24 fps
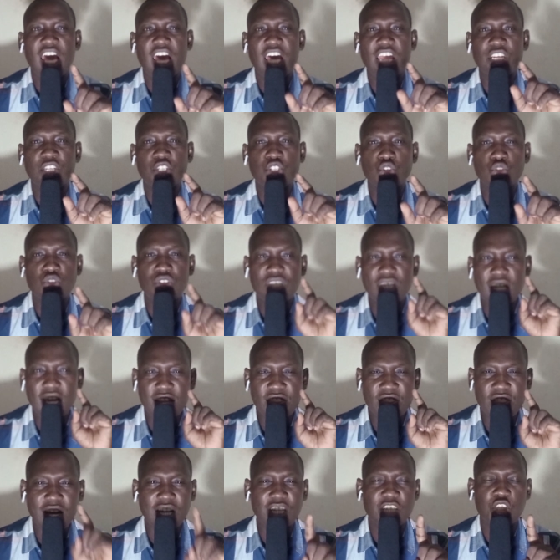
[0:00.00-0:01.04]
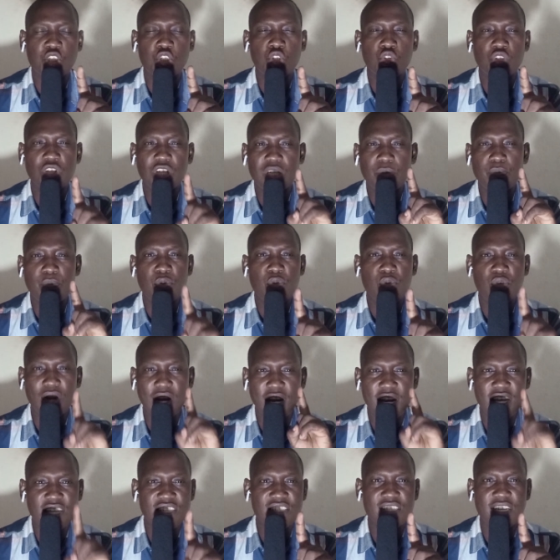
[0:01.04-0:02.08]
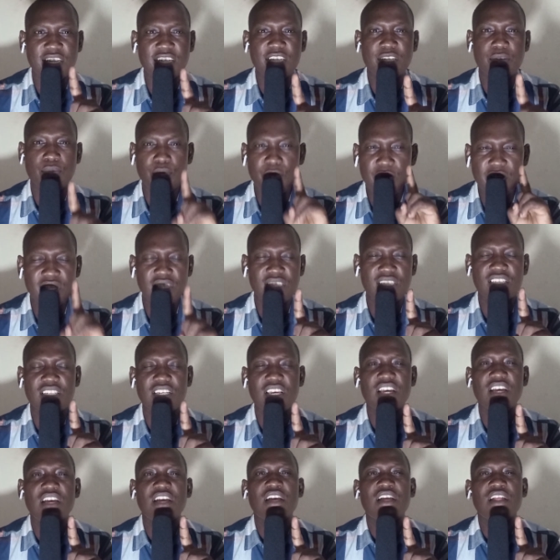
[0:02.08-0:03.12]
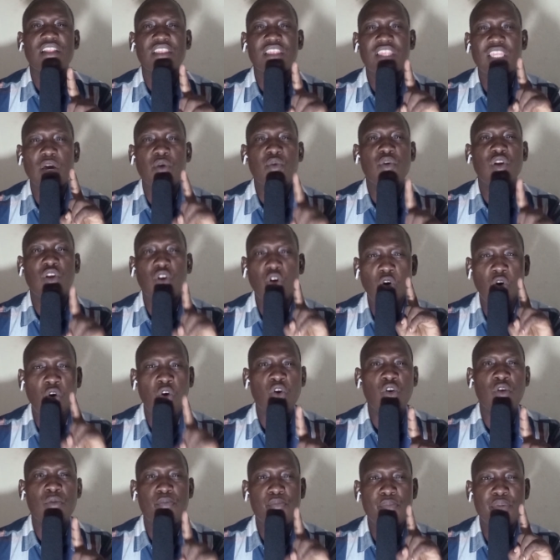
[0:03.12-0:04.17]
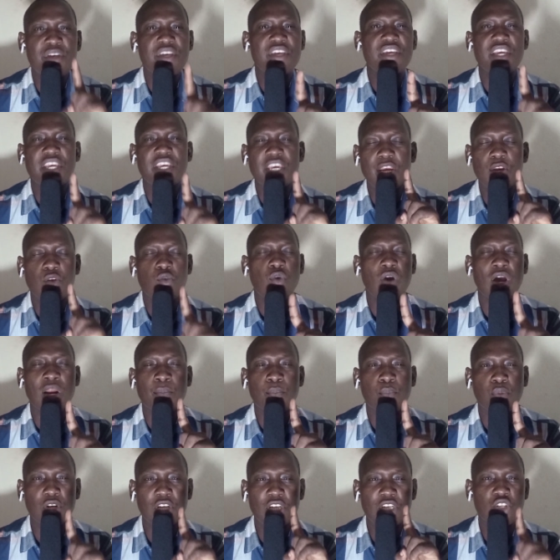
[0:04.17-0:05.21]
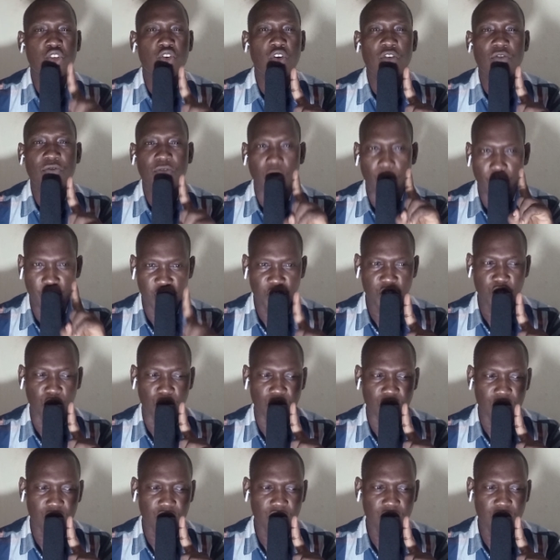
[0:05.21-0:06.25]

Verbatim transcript: And should not, that unity be realized that it means they will all be in one political formation.